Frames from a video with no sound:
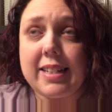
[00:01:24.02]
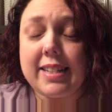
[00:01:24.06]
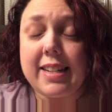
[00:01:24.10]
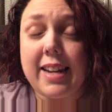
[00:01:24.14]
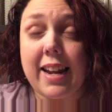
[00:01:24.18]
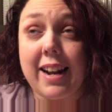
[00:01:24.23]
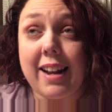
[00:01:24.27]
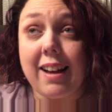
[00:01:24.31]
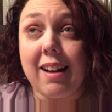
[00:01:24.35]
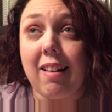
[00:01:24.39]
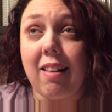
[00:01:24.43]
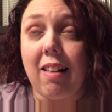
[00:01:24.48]

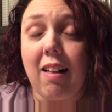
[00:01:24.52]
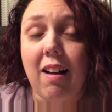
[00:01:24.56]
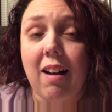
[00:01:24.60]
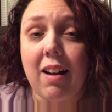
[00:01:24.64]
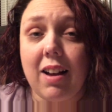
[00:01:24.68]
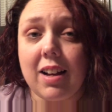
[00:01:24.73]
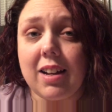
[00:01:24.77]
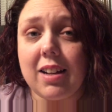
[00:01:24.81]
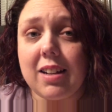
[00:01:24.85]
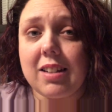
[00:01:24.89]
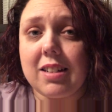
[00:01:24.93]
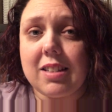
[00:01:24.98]
10
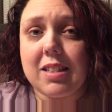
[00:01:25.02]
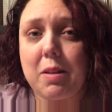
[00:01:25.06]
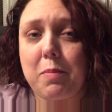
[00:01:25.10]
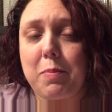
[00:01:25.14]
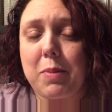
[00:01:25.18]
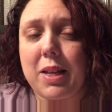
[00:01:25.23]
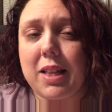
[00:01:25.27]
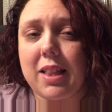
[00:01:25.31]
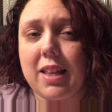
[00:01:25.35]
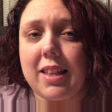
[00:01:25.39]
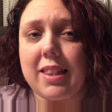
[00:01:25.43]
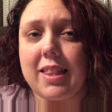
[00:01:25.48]
o'clock,
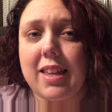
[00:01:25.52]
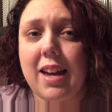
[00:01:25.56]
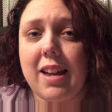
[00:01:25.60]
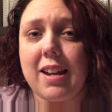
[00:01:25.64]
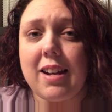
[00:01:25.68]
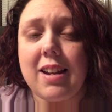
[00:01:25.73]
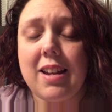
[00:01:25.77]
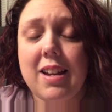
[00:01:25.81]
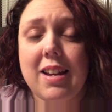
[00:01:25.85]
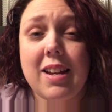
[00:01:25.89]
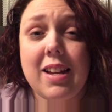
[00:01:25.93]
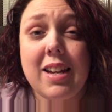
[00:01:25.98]
something like
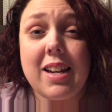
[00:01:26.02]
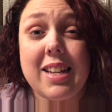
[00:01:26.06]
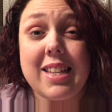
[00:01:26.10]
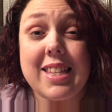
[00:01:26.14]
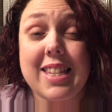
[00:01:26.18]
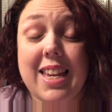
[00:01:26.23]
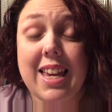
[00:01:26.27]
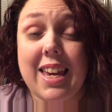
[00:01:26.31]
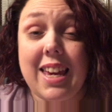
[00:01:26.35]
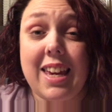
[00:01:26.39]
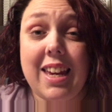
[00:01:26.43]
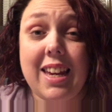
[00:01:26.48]
that,
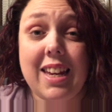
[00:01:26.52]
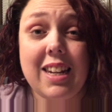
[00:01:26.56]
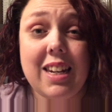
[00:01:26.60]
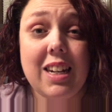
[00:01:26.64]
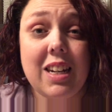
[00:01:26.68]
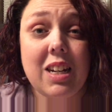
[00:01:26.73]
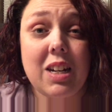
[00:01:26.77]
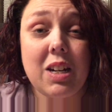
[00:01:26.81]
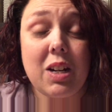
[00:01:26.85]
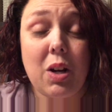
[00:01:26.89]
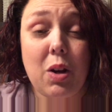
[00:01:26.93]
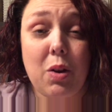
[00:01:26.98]
saying he
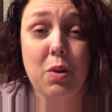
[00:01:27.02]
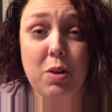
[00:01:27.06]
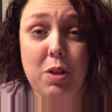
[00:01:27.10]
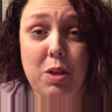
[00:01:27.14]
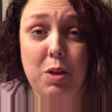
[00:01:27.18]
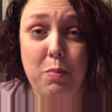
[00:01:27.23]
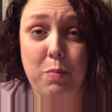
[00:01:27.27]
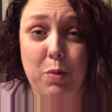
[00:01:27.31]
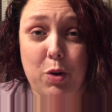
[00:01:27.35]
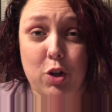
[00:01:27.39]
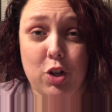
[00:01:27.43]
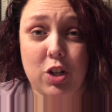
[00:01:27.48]
needed to go to
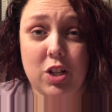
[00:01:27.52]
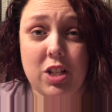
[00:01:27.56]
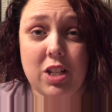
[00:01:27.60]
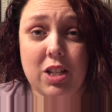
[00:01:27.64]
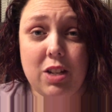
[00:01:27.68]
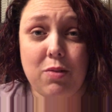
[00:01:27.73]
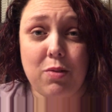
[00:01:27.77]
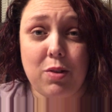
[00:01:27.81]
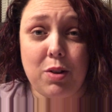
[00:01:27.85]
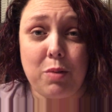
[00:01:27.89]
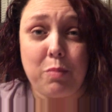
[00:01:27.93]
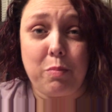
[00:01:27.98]
the
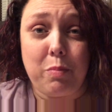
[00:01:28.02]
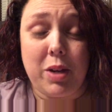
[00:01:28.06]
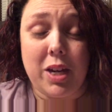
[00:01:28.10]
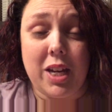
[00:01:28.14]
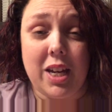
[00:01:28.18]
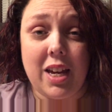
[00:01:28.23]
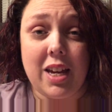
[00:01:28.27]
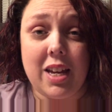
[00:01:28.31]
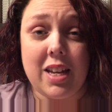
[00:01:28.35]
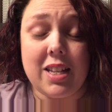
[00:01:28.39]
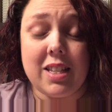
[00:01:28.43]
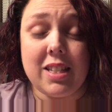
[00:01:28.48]
emergency room
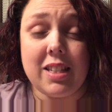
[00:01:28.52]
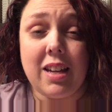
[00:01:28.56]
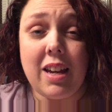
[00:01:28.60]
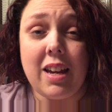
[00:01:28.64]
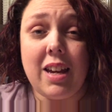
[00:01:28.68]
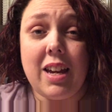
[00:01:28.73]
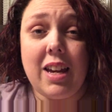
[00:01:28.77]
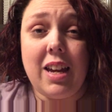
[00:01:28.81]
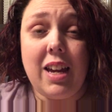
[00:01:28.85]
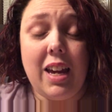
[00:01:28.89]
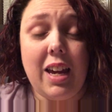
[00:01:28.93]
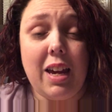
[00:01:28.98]
because
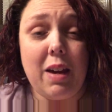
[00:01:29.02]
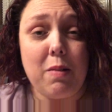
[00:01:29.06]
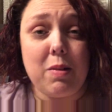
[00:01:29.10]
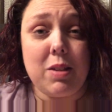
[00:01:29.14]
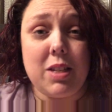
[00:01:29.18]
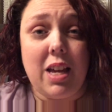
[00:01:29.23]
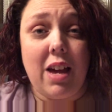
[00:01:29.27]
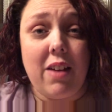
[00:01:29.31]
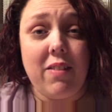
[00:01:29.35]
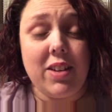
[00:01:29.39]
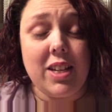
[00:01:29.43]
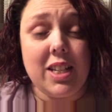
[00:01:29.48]
he
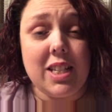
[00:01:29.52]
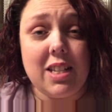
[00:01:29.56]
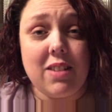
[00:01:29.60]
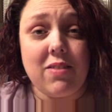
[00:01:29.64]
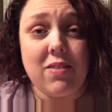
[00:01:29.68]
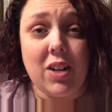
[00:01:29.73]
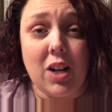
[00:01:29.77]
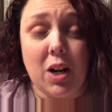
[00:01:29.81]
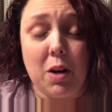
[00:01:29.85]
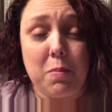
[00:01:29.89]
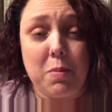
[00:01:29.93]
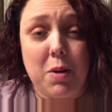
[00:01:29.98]
was having
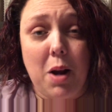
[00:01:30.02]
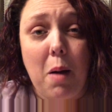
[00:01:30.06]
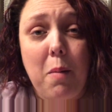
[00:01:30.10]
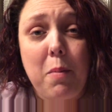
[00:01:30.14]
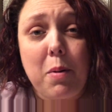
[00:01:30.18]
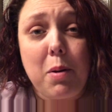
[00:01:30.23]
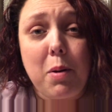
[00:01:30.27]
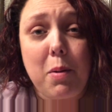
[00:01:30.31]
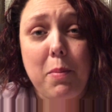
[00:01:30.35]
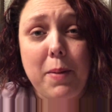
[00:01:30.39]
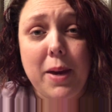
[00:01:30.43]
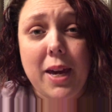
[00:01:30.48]
severe
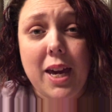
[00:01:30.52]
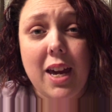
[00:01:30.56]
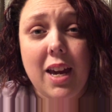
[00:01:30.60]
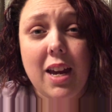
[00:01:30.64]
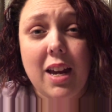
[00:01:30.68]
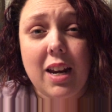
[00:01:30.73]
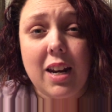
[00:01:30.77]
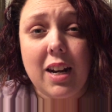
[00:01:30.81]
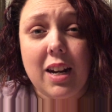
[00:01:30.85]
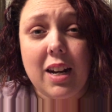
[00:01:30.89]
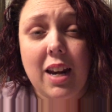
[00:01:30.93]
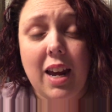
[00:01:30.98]
abdominal
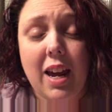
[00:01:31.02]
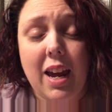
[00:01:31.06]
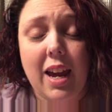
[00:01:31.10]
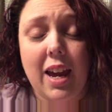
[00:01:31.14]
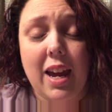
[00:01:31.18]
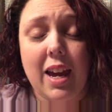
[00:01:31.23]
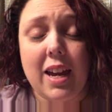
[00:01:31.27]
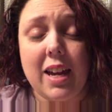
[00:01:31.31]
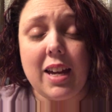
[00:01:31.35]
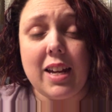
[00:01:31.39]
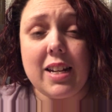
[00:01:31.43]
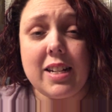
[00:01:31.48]
pain.
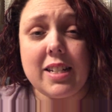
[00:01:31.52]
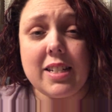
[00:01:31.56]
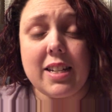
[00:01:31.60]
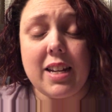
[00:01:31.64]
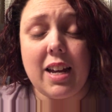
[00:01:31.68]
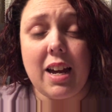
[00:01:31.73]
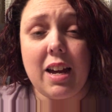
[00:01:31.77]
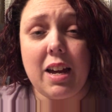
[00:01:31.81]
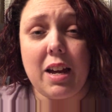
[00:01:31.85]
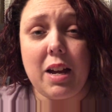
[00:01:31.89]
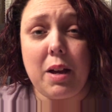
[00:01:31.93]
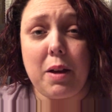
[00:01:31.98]
And
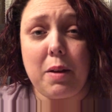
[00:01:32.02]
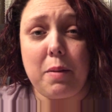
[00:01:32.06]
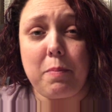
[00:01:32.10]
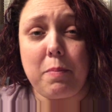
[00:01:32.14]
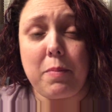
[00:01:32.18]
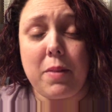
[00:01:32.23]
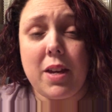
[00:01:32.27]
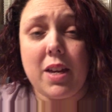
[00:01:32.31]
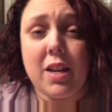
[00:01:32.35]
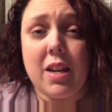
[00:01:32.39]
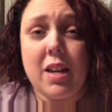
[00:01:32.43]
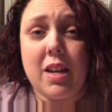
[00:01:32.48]
and